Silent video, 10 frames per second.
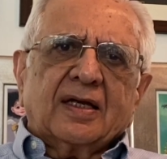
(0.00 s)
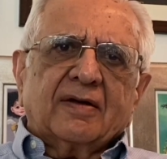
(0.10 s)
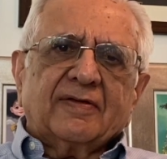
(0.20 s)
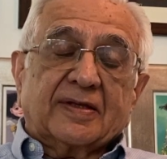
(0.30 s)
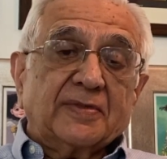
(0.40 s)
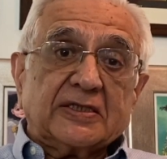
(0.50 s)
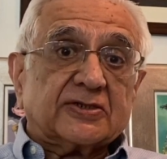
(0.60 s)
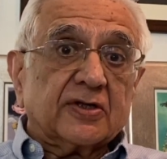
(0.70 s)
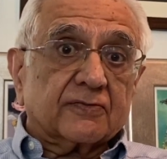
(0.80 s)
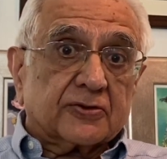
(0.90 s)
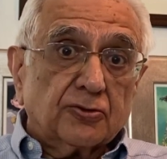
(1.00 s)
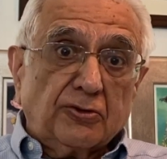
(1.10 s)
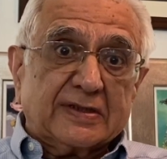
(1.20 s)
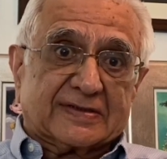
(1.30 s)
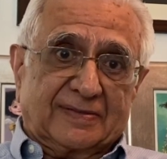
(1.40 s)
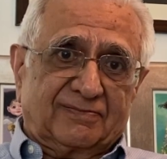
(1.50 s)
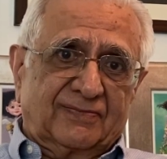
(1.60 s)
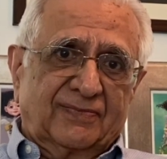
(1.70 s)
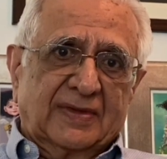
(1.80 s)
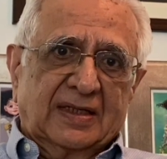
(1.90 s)
with the Ministry of Tourism,
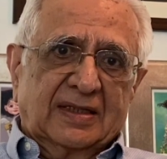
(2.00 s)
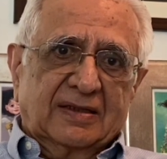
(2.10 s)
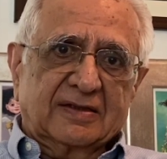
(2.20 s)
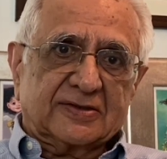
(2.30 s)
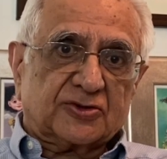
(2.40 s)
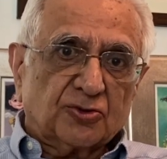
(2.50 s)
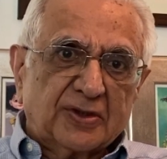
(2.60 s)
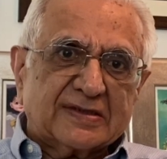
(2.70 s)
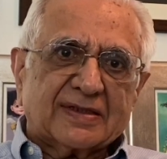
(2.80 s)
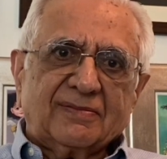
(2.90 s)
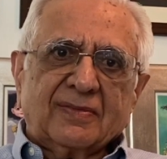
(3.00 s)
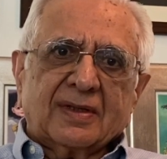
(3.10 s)
because tourism